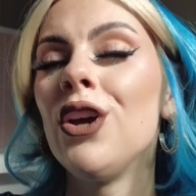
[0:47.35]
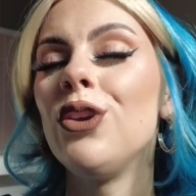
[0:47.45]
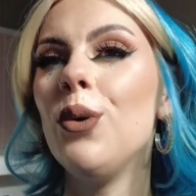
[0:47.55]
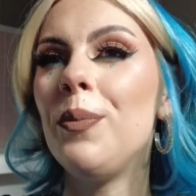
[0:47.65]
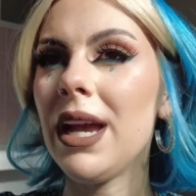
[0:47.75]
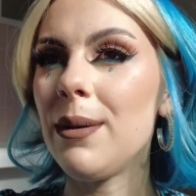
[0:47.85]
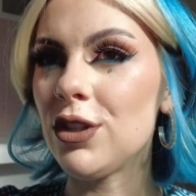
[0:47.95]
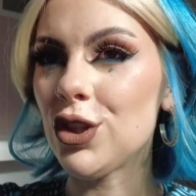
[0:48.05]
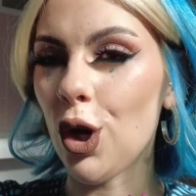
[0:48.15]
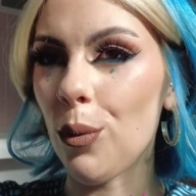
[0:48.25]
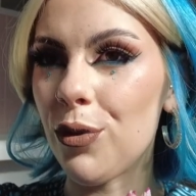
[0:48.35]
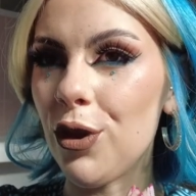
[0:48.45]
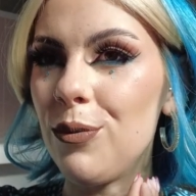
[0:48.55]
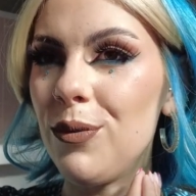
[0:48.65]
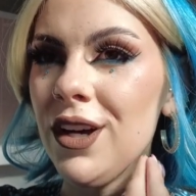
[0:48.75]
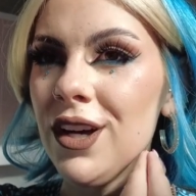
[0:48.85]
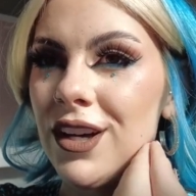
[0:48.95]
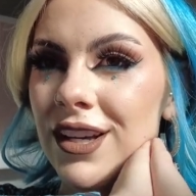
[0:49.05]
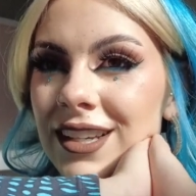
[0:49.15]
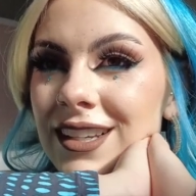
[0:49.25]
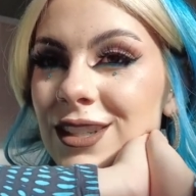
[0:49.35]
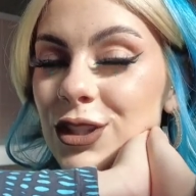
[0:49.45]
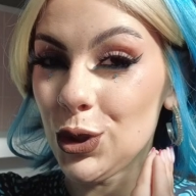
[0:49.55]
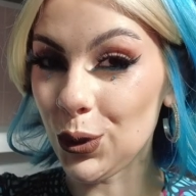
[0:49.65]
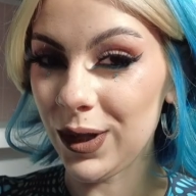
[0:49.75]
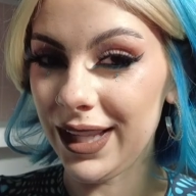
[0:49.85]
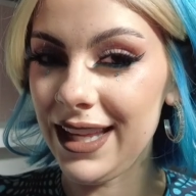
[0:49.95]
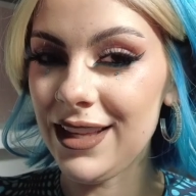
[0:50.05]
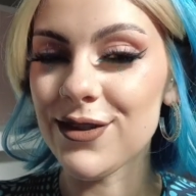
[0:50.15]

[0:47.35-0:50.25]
You'll be able to shop them shortly.